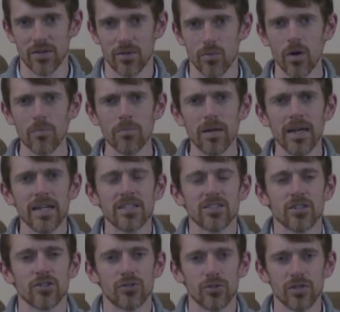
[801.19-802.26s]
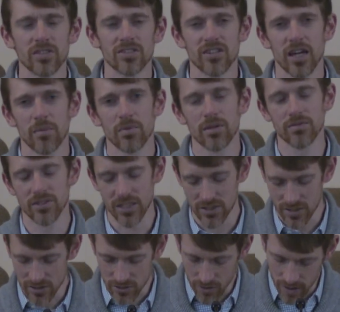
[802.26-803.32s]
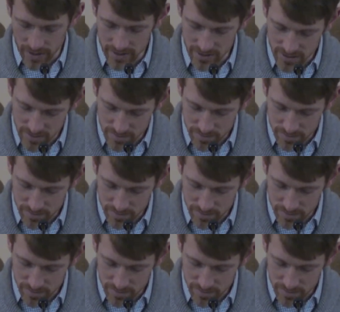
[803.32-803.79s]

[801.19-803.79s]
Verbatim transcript: What makes a true disciple of Jesus Christ?